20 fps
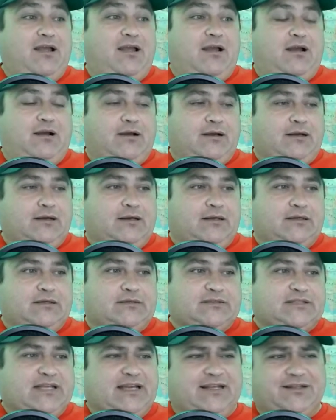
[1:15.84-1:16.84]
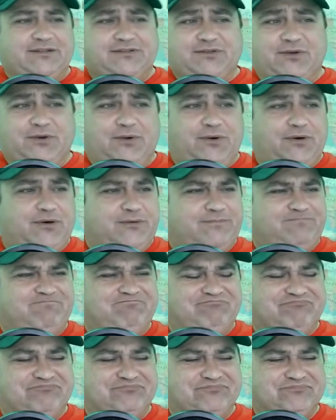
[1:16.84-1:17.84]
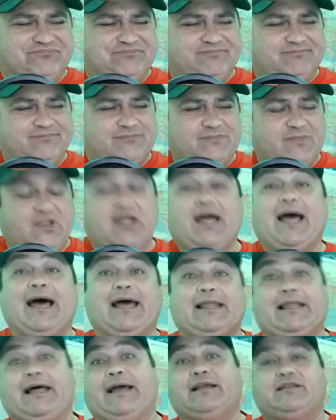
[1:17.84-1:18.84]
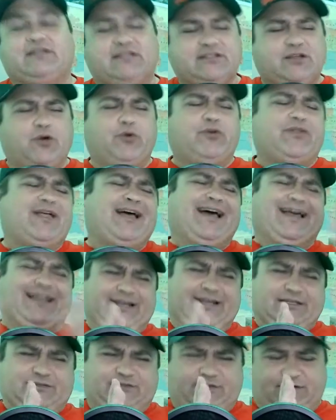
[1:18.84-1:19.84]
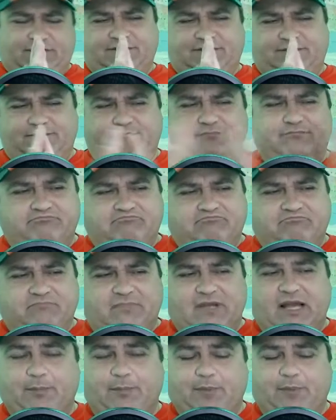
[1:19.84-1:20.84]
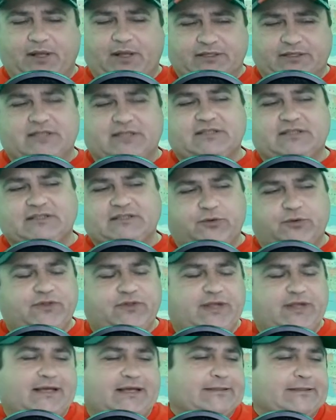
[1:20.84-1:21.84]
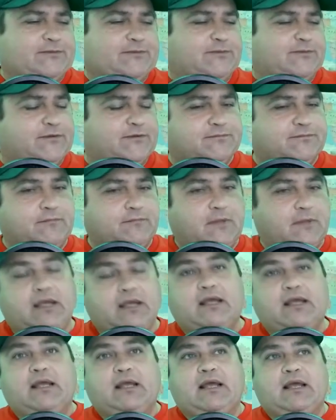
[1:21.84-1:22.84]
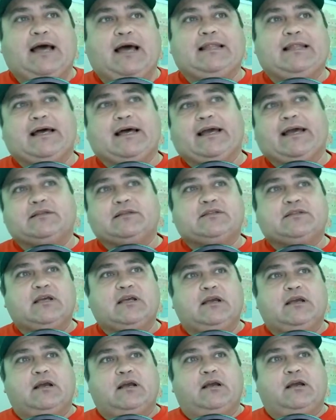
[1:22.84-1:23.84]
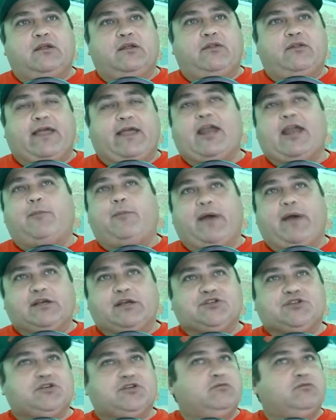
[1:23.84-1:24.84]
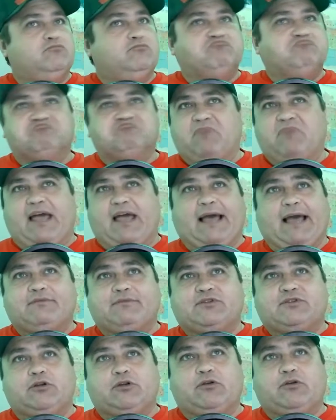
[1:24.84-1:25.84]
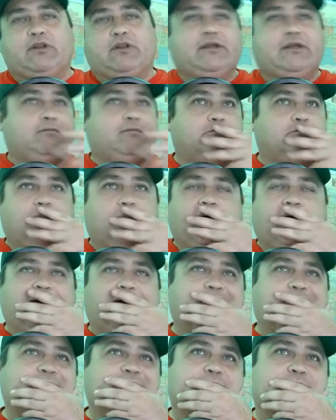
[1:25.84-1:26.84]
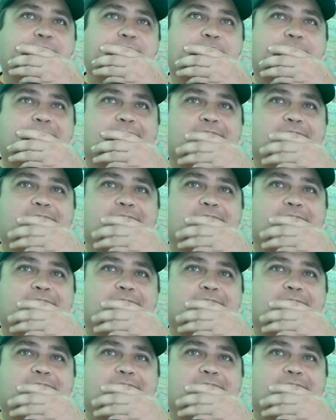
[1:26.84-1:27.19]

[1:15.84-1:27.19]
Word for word: Uh, Skeletor, the highlights. Let's go with the highlights first. I apologize. Let's go with the highlights first. Highlights. The animation, absolutely awesome.